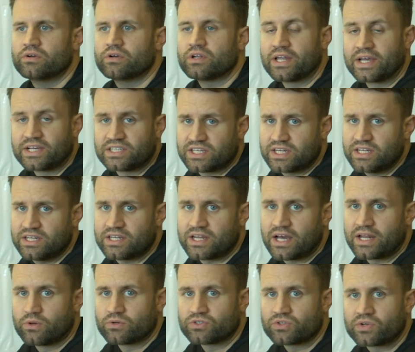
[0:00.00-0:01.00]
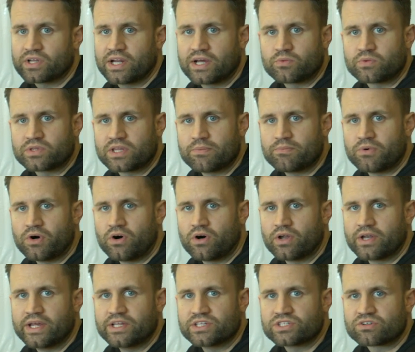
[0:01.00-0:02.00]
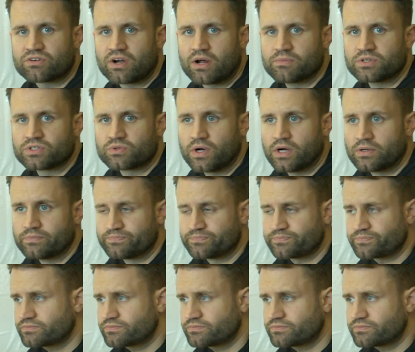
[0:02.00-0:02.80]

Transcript: LinkedIn, and I also connected with them on Instagram as well.